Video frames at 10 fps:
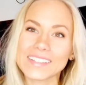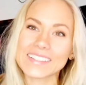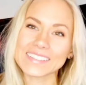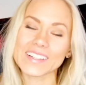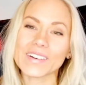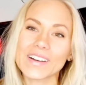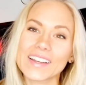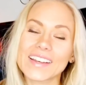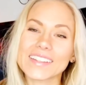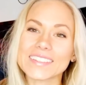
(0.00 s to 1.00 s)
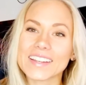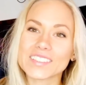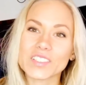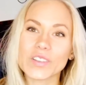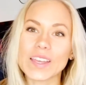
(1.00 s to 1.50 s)
so it's nice
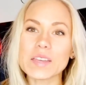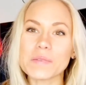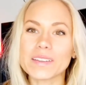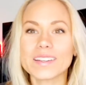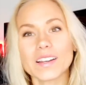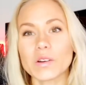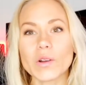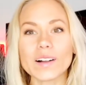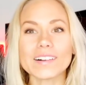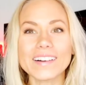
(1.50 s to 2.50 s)
to keep it local.